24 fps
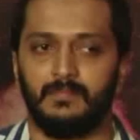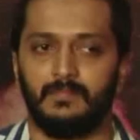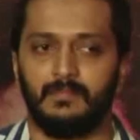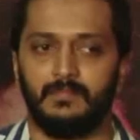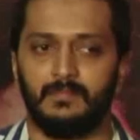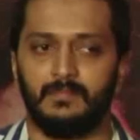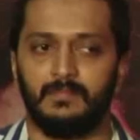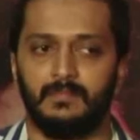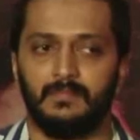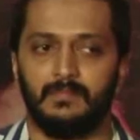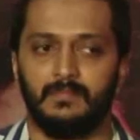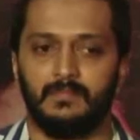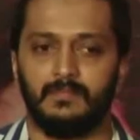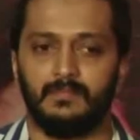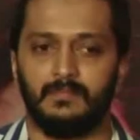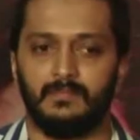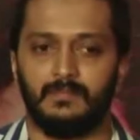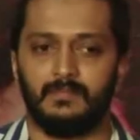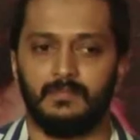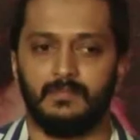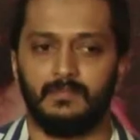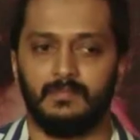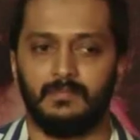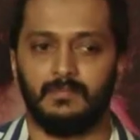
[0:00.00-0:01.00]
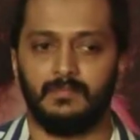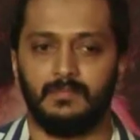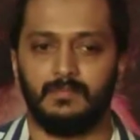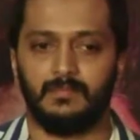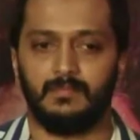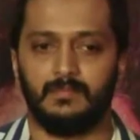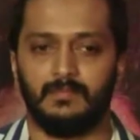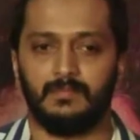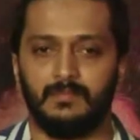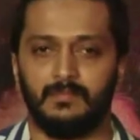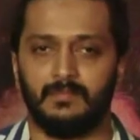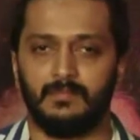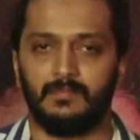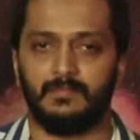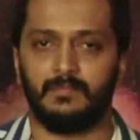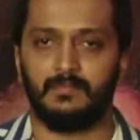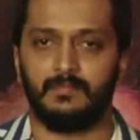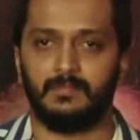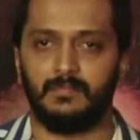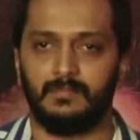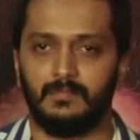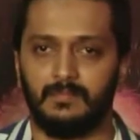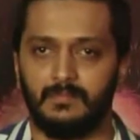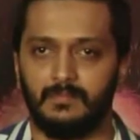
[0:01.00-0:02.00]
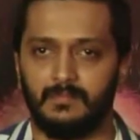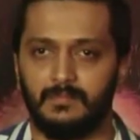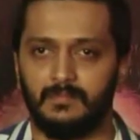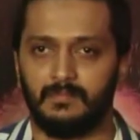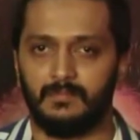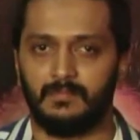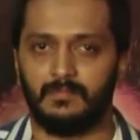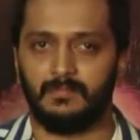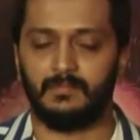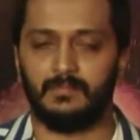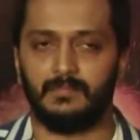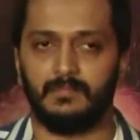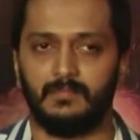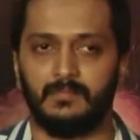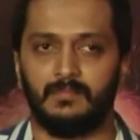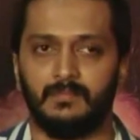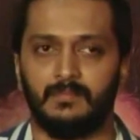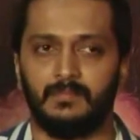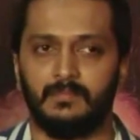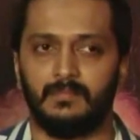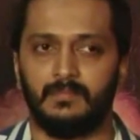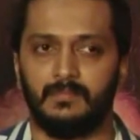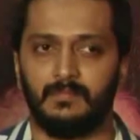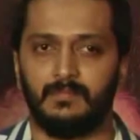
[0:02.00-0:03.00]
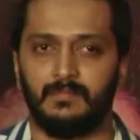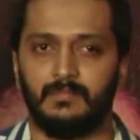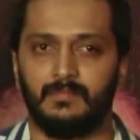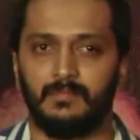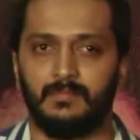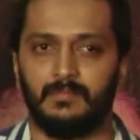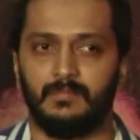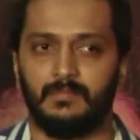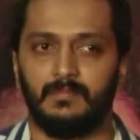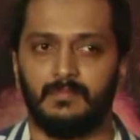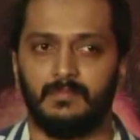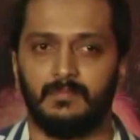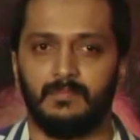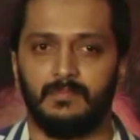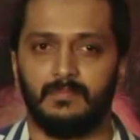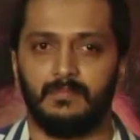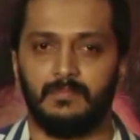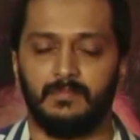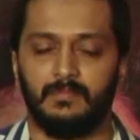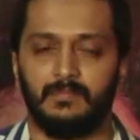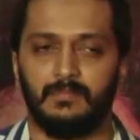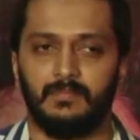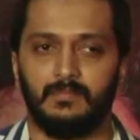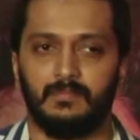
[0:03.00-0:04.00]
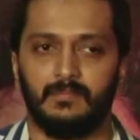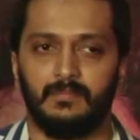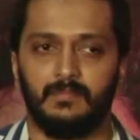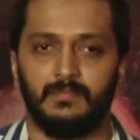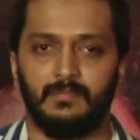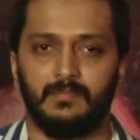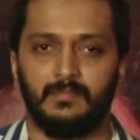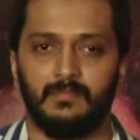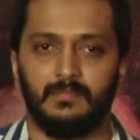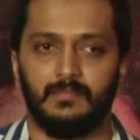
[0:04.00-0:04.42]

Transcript: No words are spoken by the person on screen.